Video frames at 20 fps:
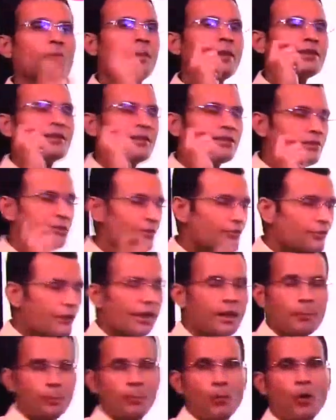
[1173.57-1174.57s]
but this is
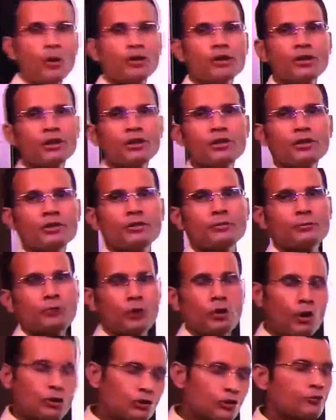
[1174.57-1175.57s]
very important,
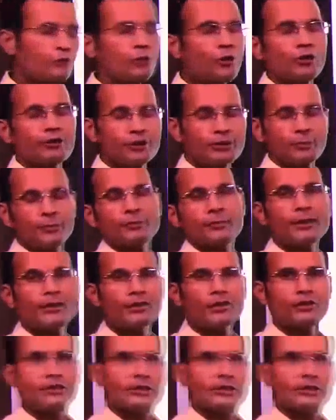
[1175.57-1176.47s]
lots of concepts based on